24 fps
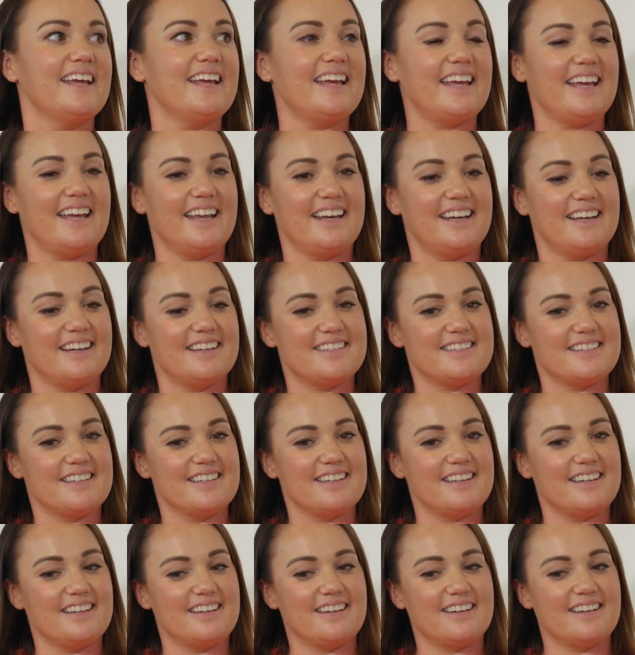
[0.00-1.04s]
And
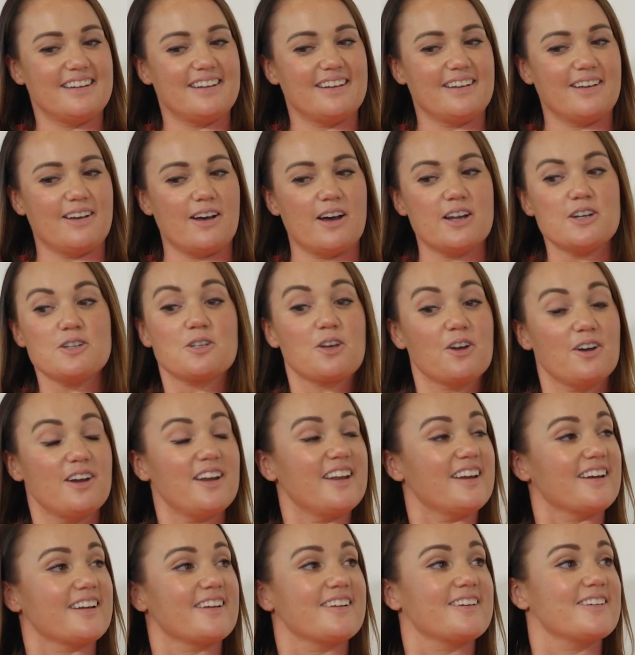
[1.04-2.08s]
I just
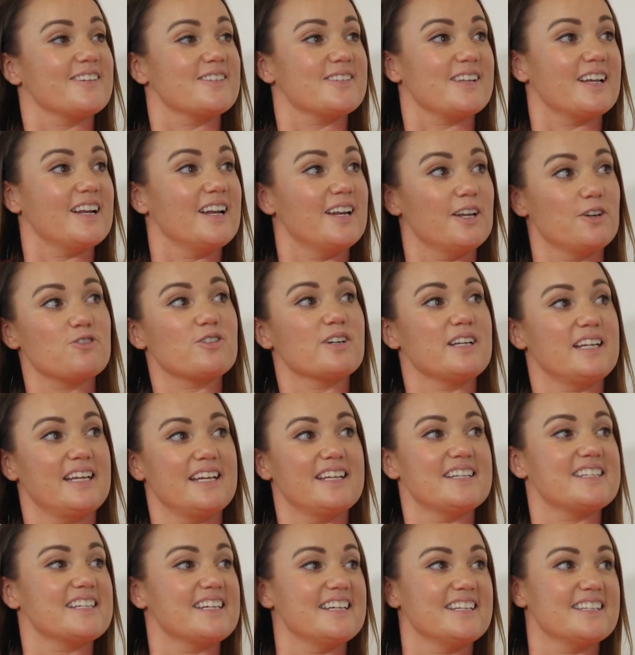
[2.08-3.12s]
couldn't, because I literally
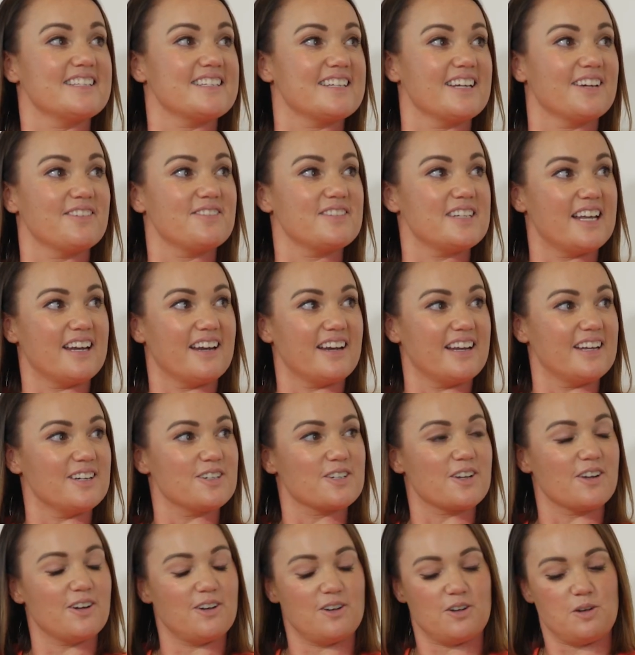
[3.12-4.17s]
had to get stuff done. I had
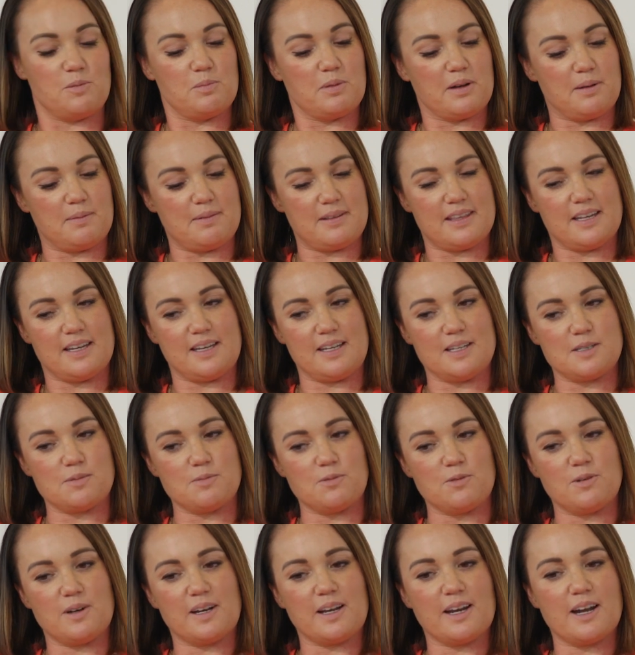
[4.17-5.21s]
to go to New Plymouth the next
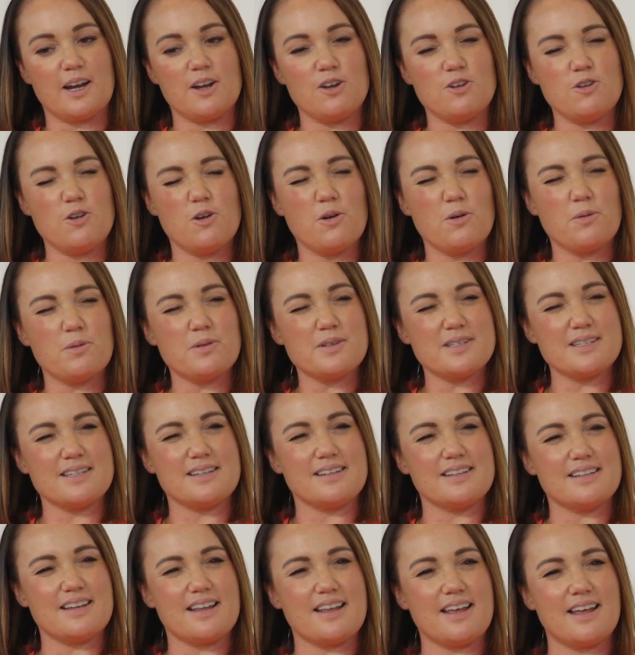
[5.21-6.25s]
morning, and I knew it
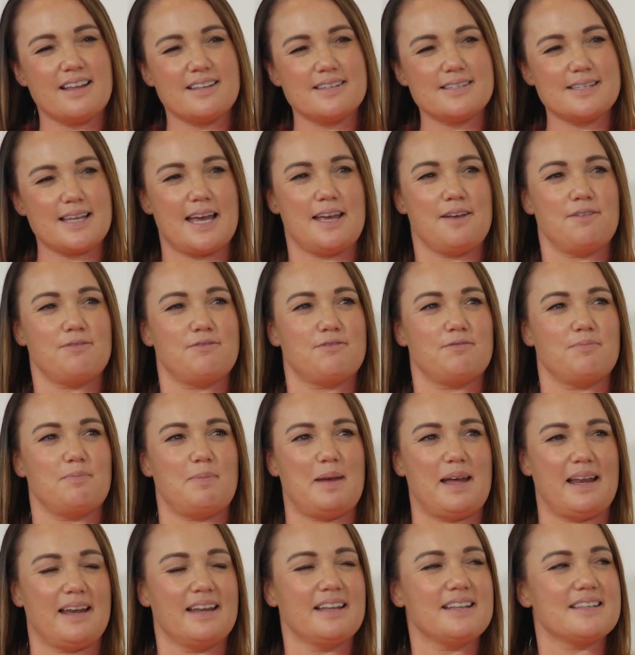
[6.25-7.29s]
wasn't a safe
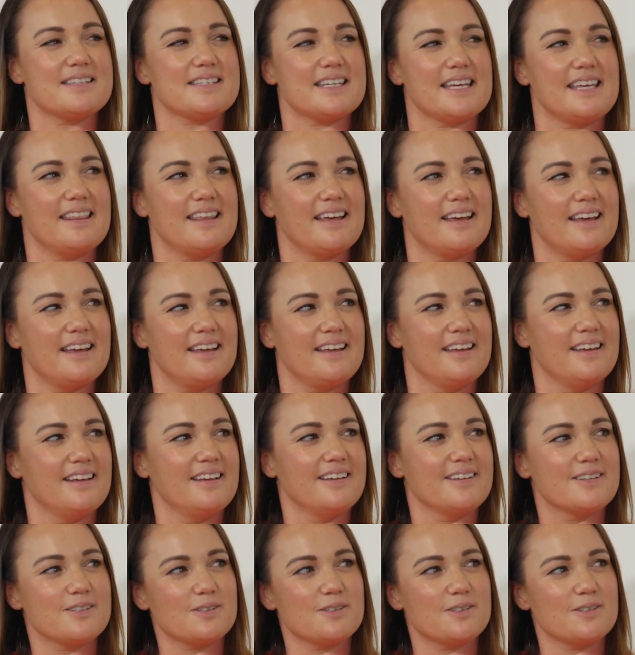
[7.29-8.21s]
balance either. Yeah.